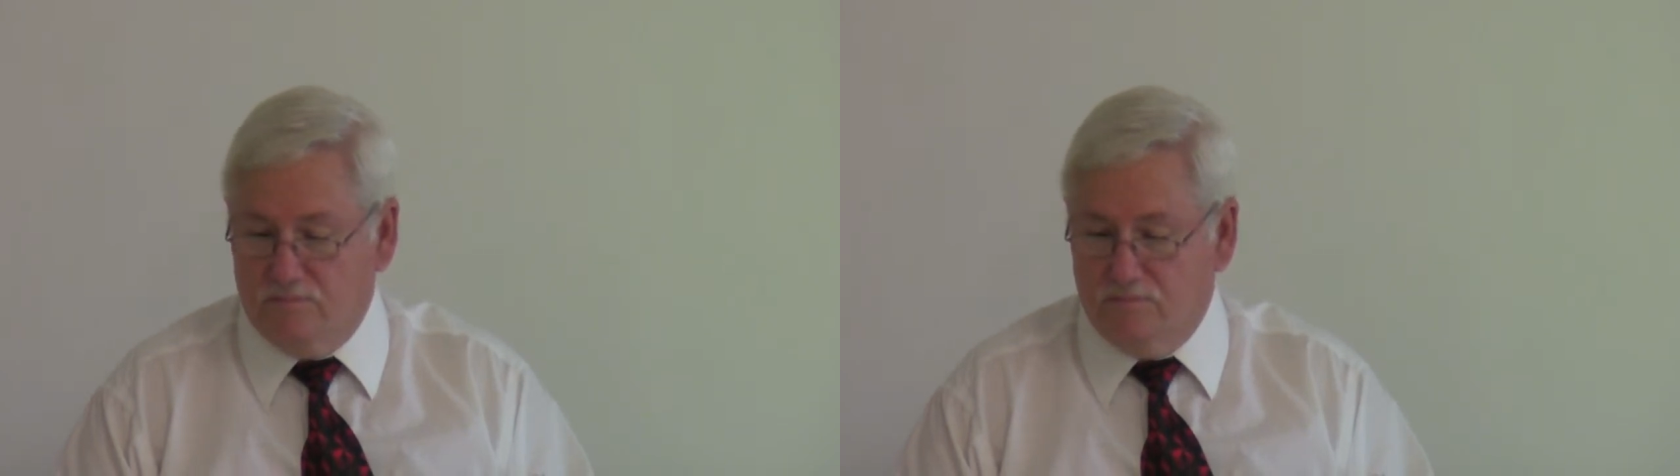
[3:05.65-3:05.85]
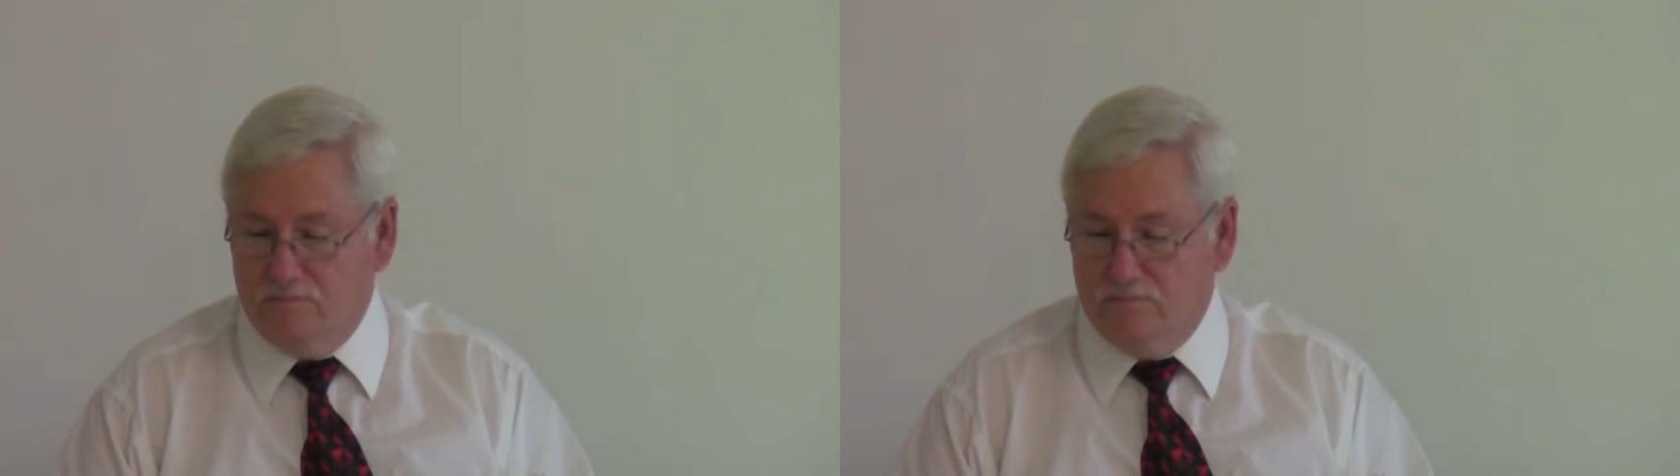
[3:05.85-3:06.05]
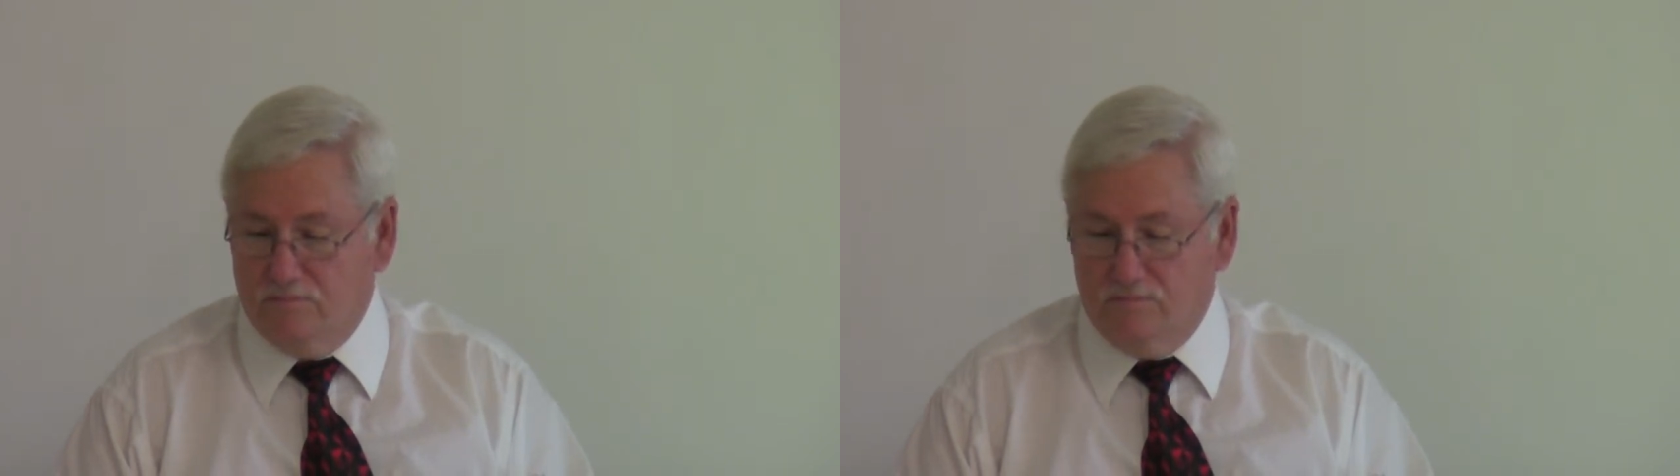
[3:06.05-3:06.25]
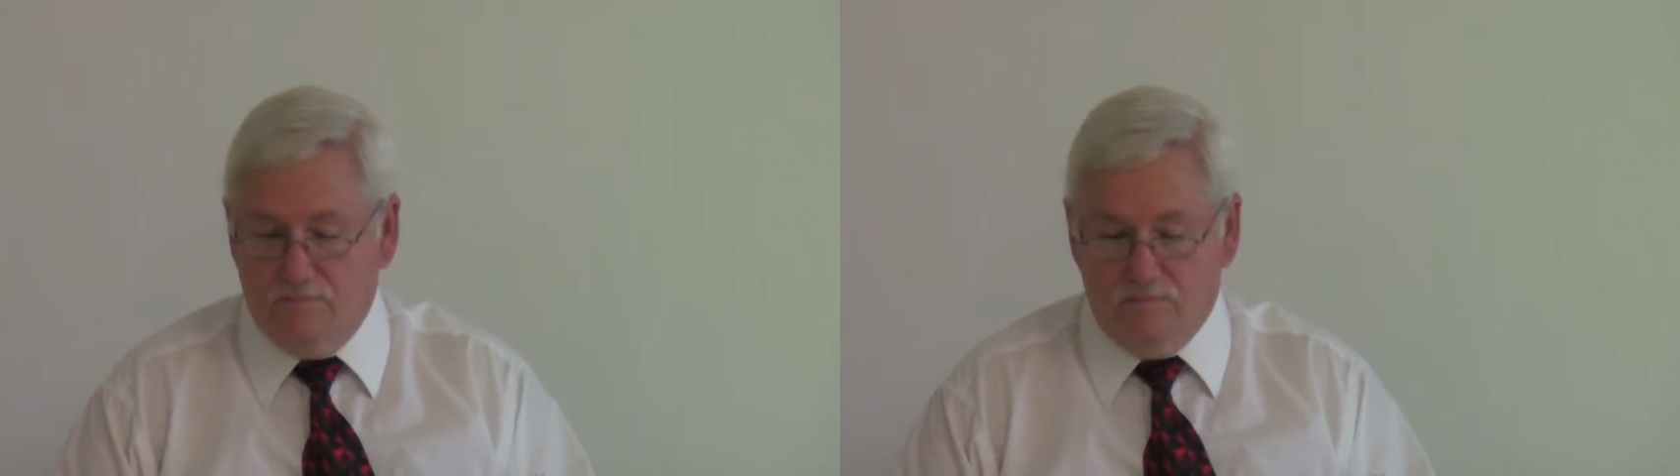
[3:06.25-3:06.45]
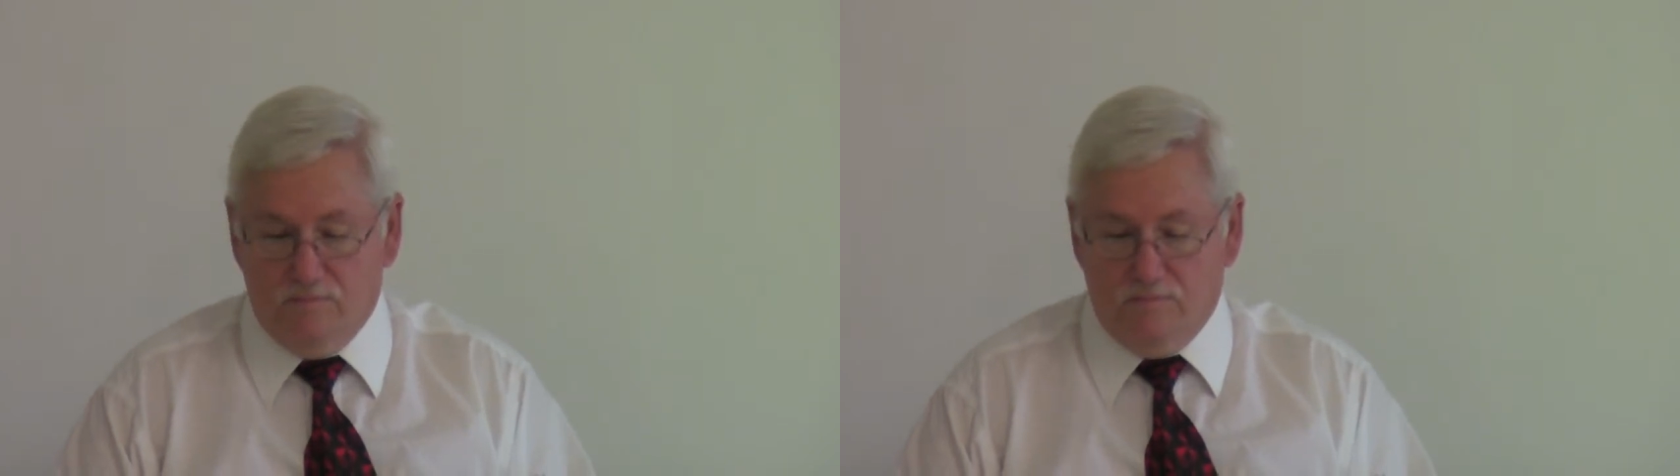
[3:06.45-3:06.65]
and
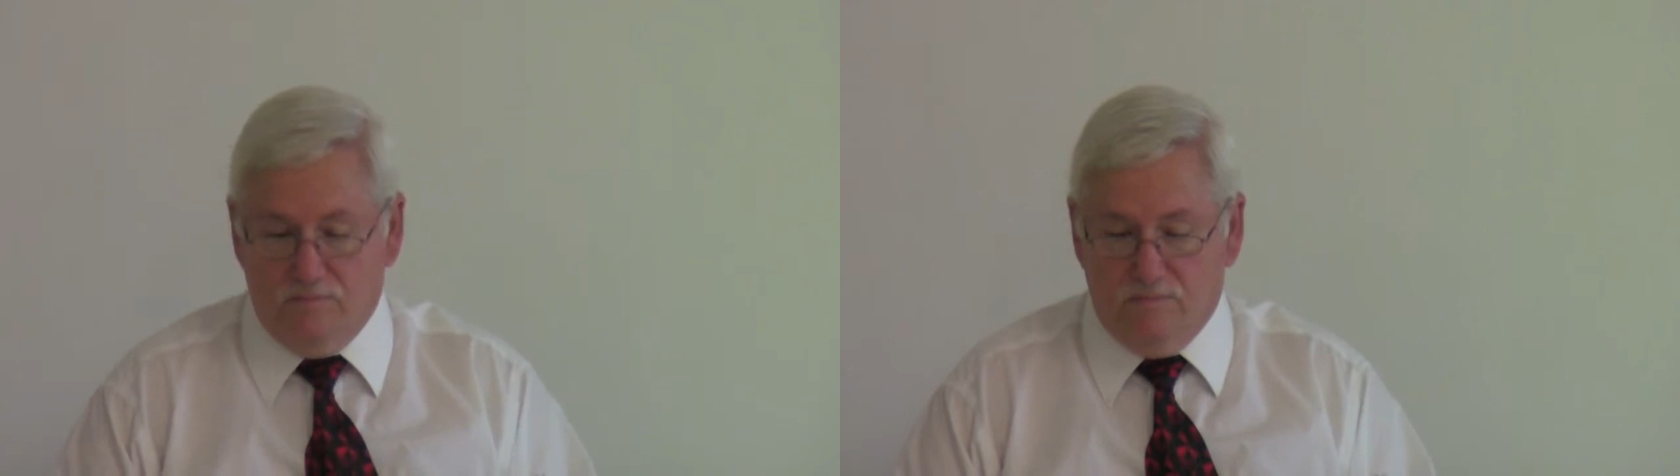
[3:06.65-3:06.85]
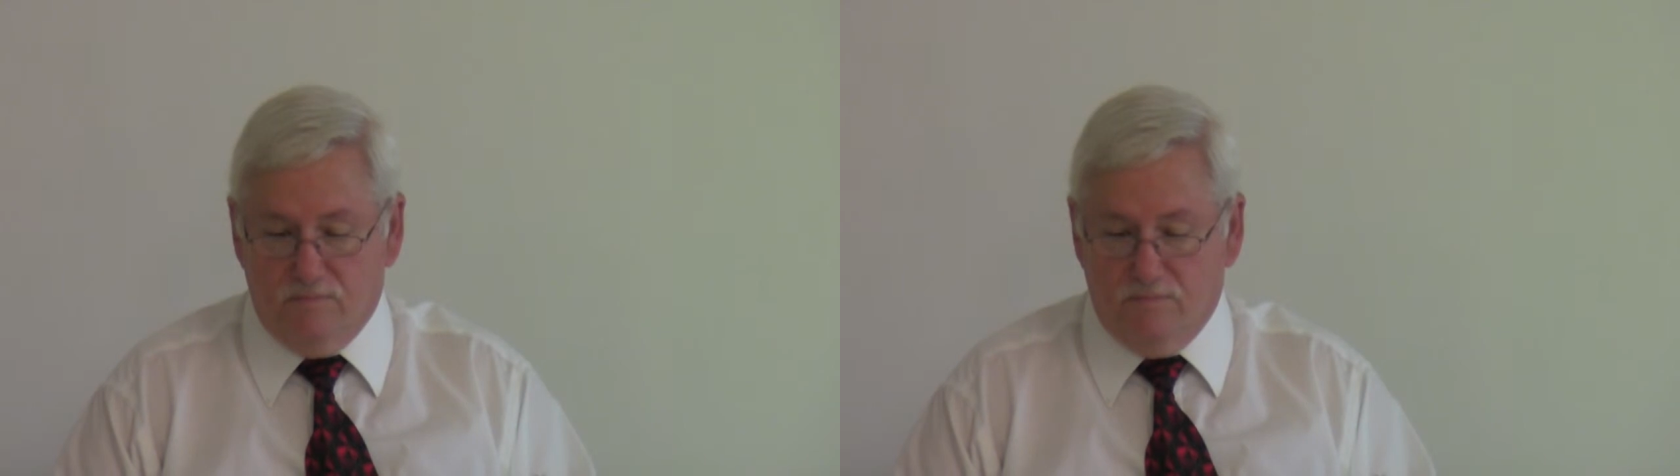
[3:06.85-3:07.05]
purify your hearts,